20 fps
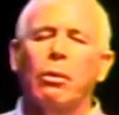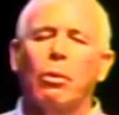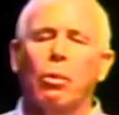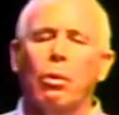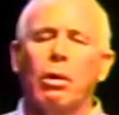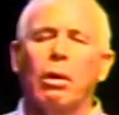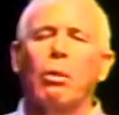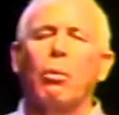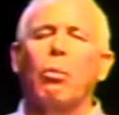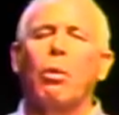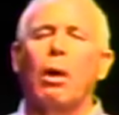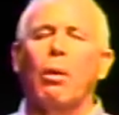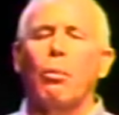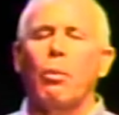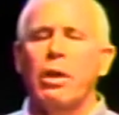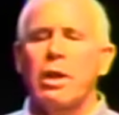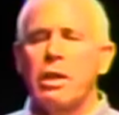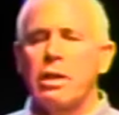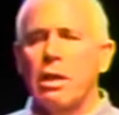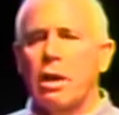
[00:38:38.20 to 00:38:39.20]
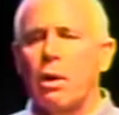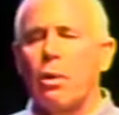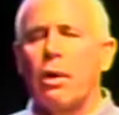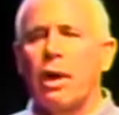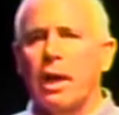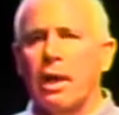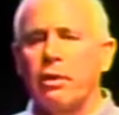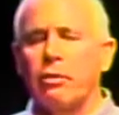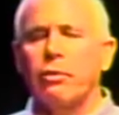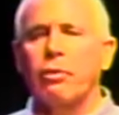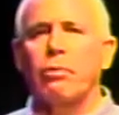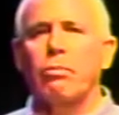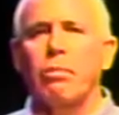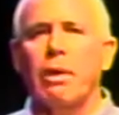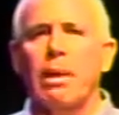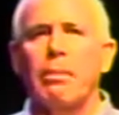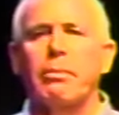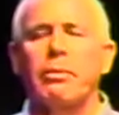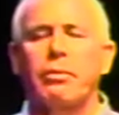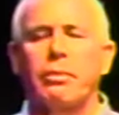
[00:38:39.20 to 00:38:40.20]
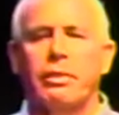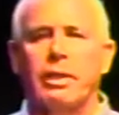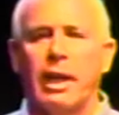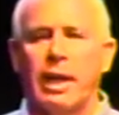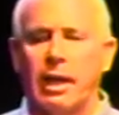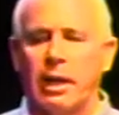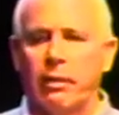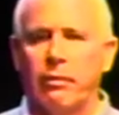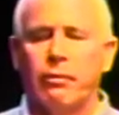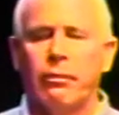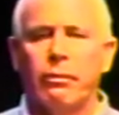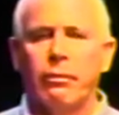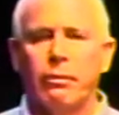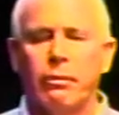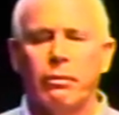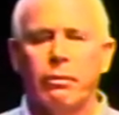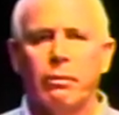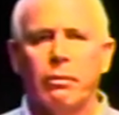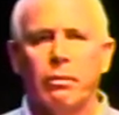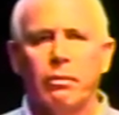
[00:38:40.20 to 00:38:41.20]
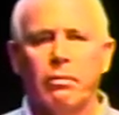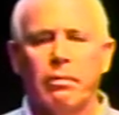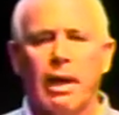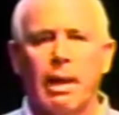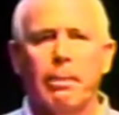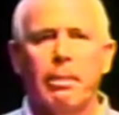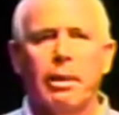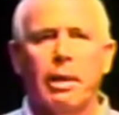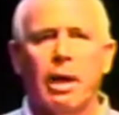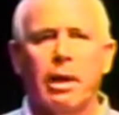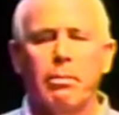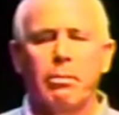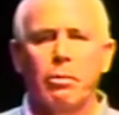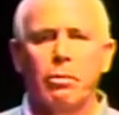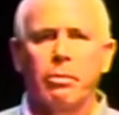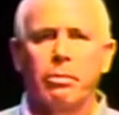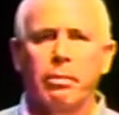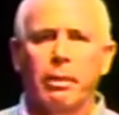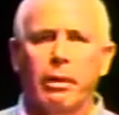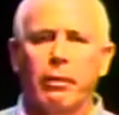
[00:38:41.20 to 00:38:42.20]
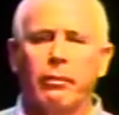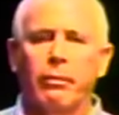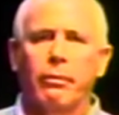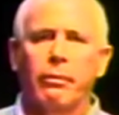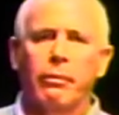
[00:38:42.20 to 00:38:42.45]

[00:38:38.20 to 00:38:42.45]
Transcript: or what we know as the REM state, rapid eye movement.